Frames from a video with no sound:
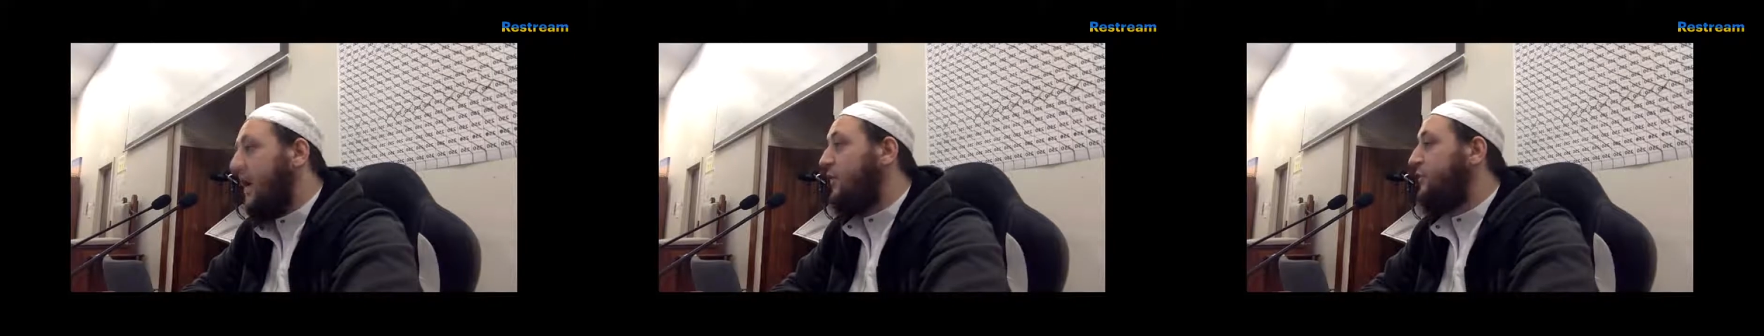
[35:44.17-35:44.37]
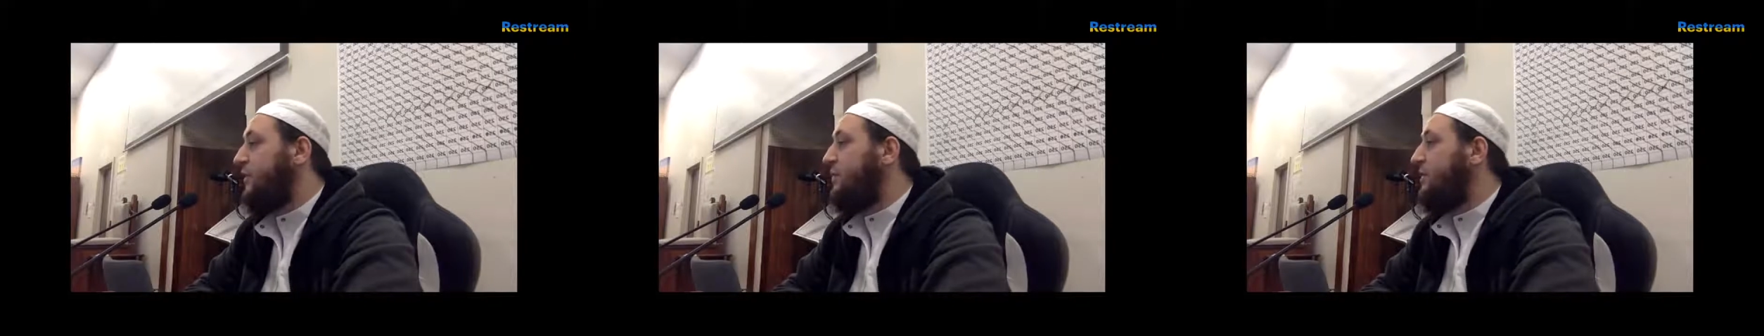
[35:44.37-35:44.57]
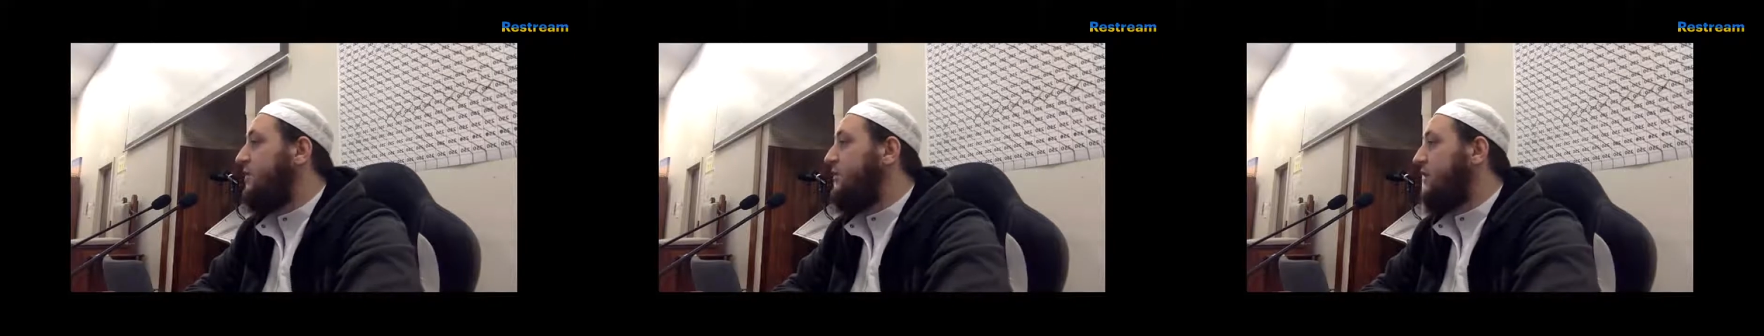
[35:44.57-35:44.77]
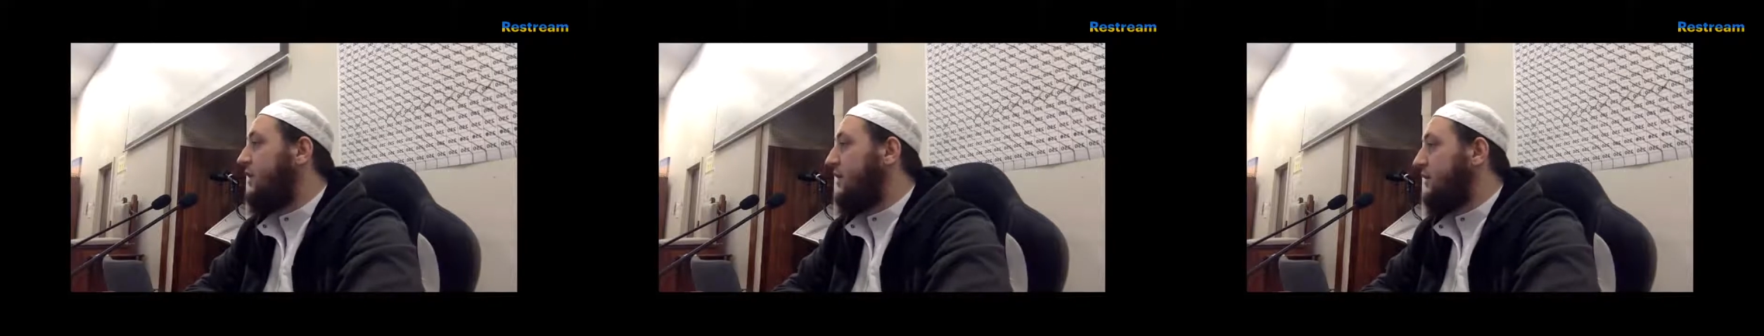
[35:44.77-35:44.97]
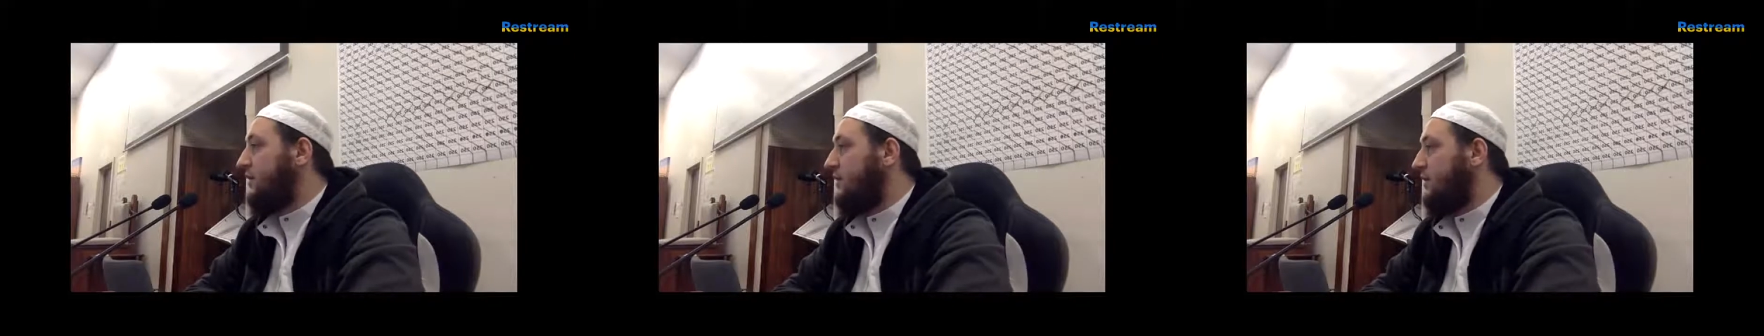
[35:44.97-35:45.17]
After
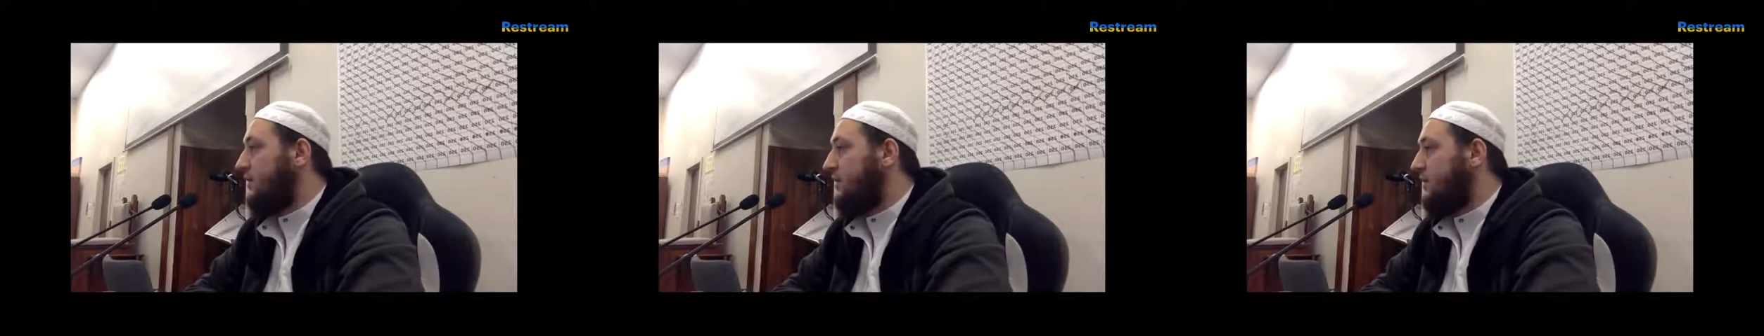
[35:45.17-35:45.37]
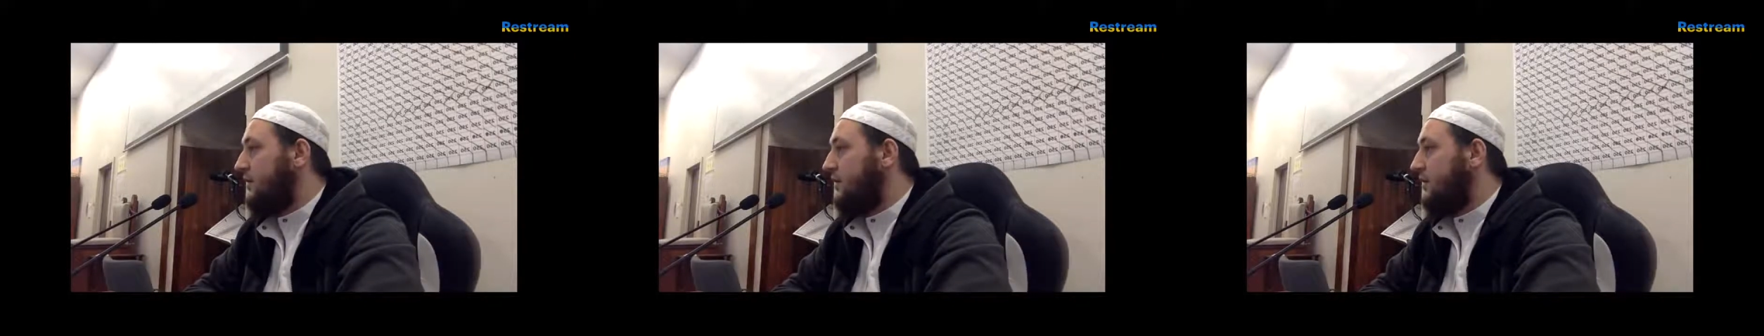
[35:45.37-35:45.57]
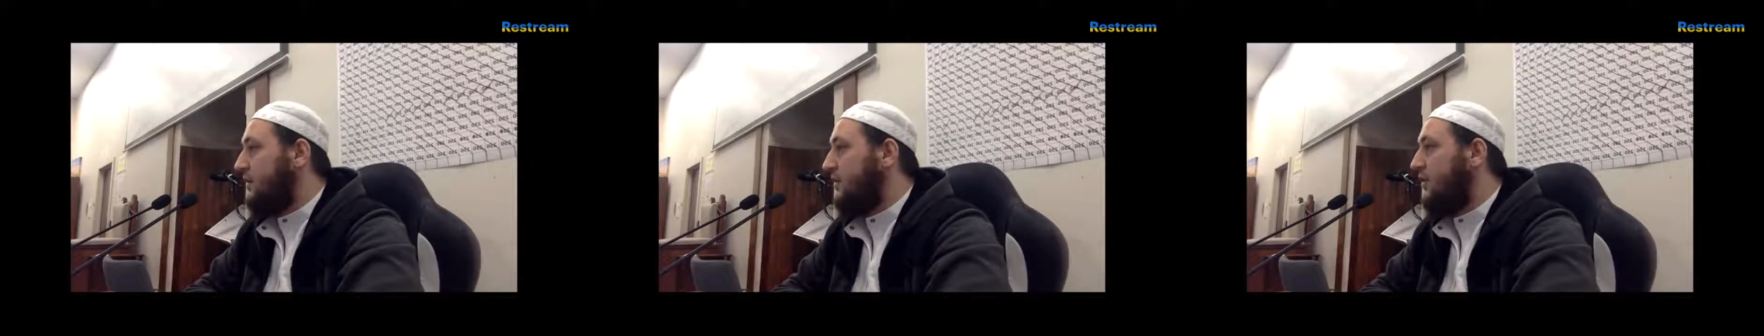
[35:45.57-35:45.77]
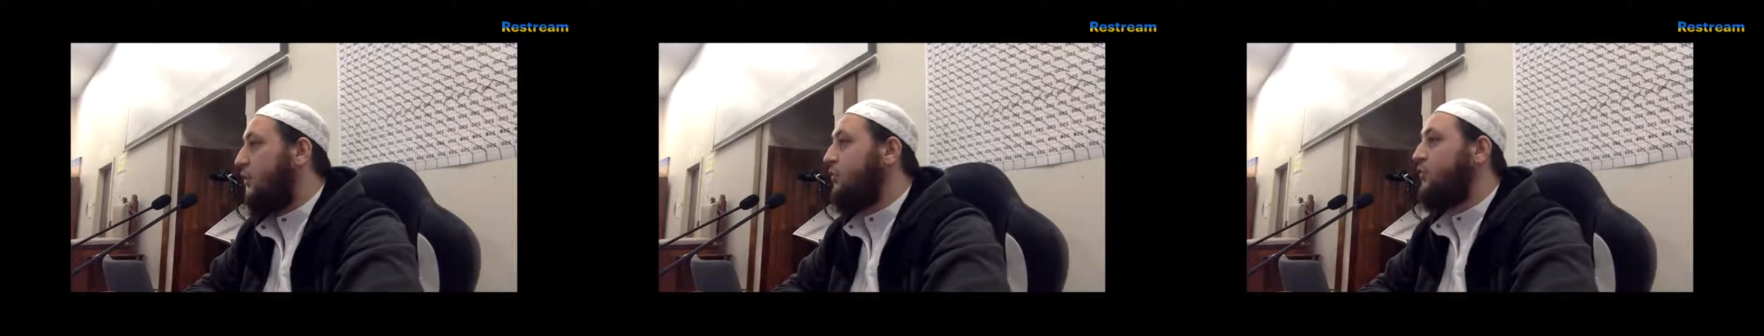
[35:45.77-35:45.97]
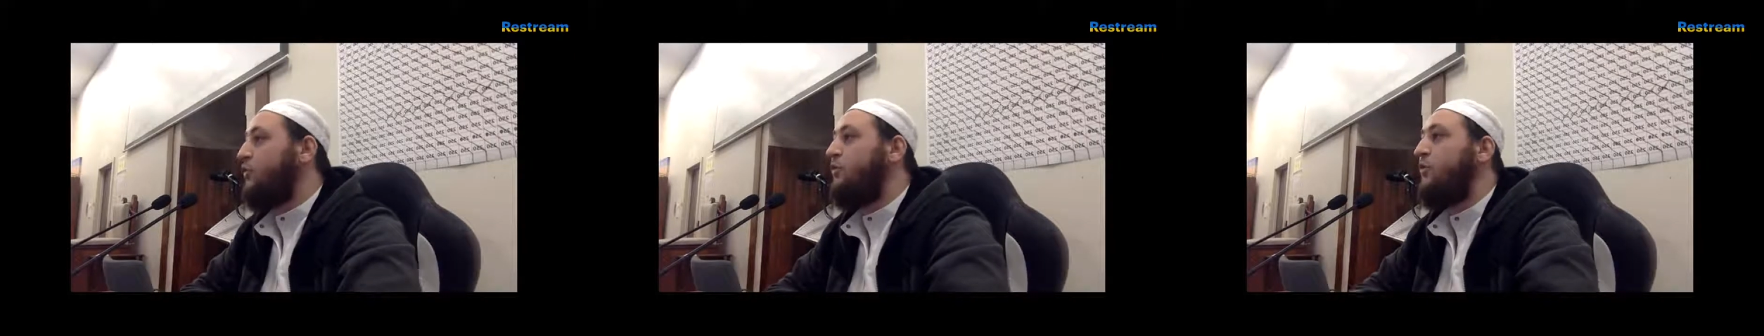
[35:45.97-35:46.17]
mentioning
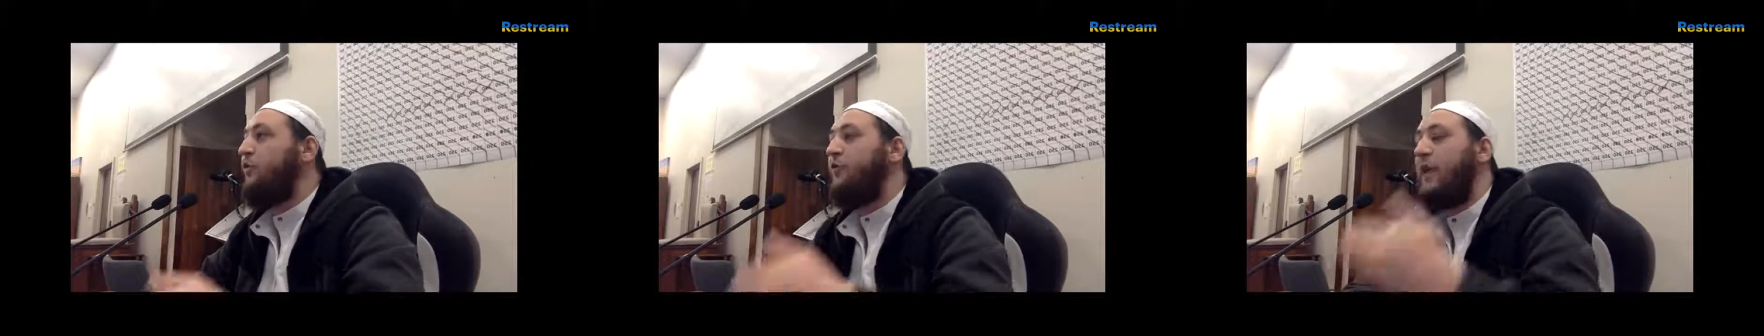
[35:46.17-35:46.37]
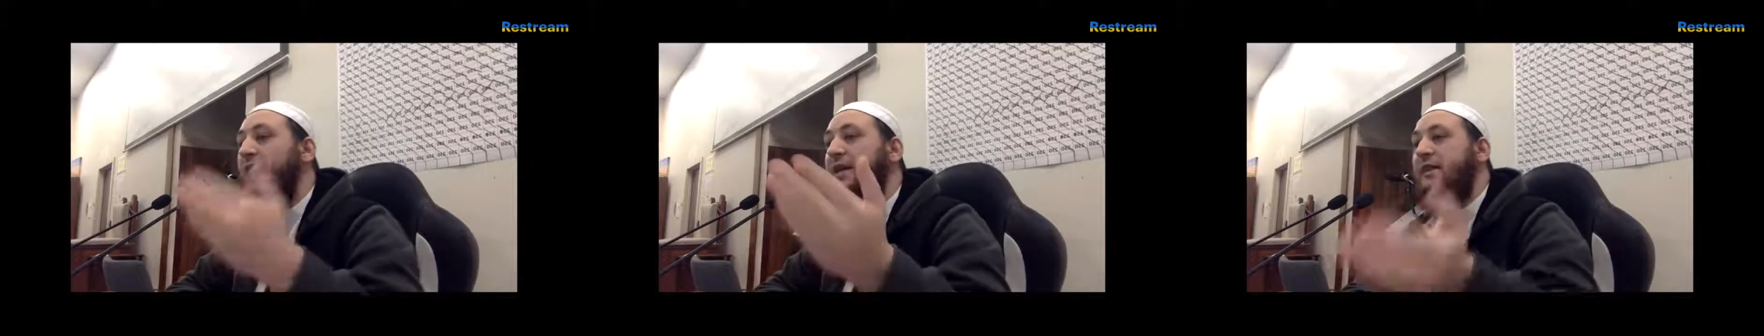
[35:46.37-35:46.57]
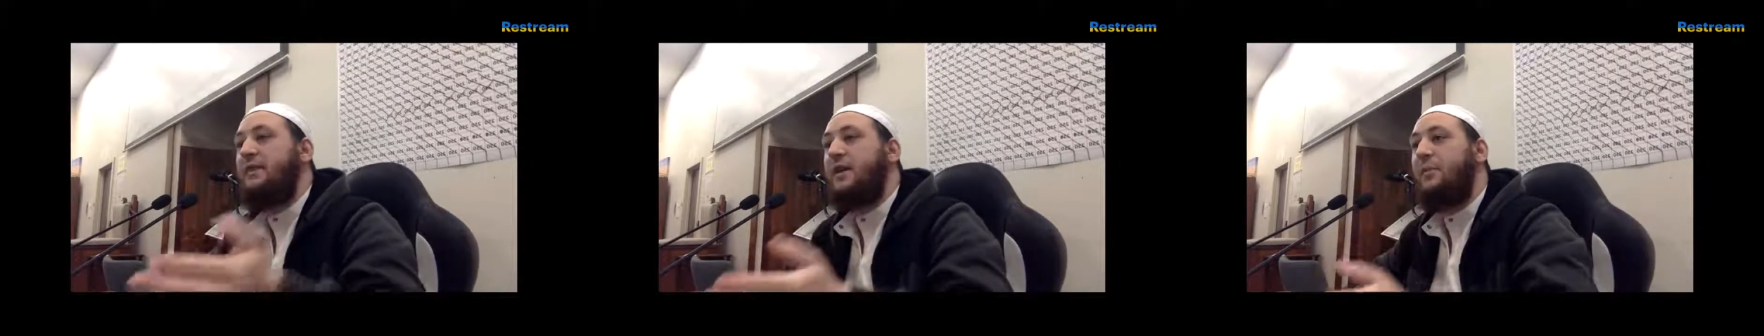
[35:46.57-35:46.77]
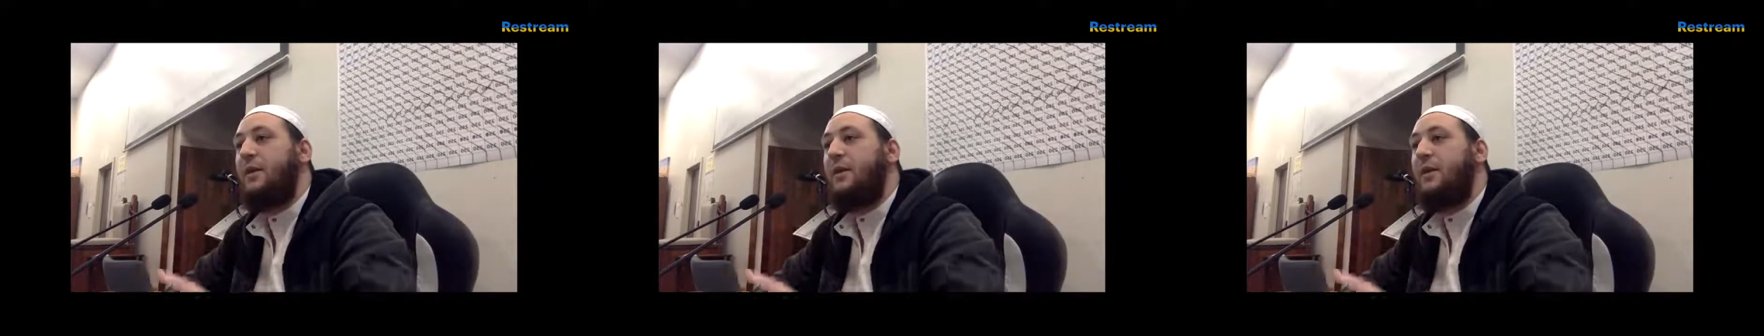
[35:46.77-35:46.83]
those who reflect